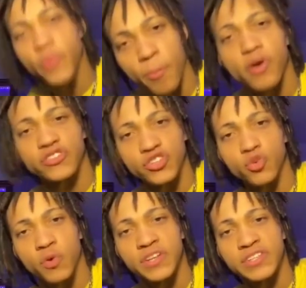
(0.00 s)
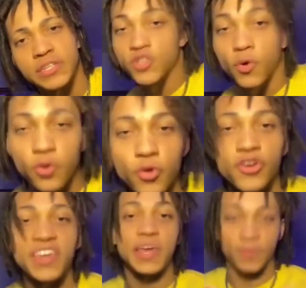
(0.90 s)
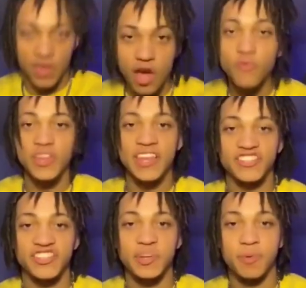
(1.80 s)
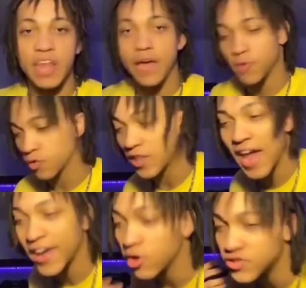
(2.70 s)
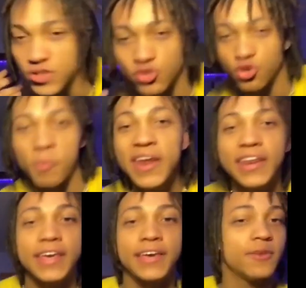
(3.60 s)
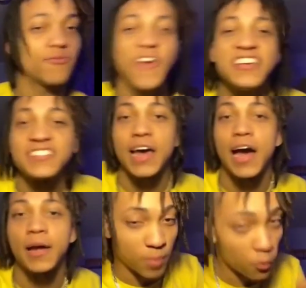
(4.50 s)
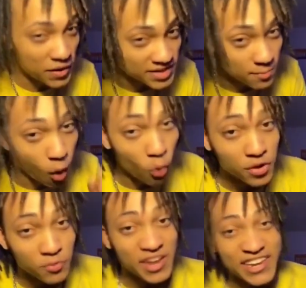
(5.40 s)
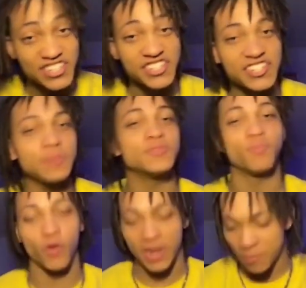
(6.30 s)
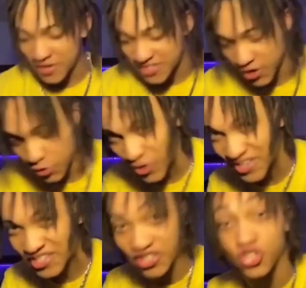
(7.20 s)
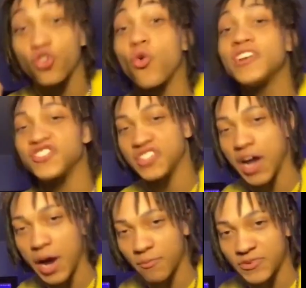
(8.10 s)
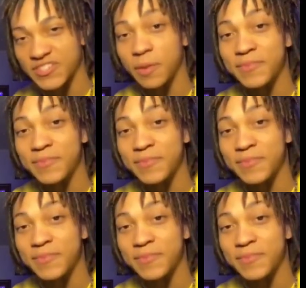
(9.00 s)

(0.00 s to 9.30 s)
person you want to see. So in order to keep the young relationship alive, you're relying on social media and FaceTime. But with them older relationships, boy, let me tell you, this is crunch time for some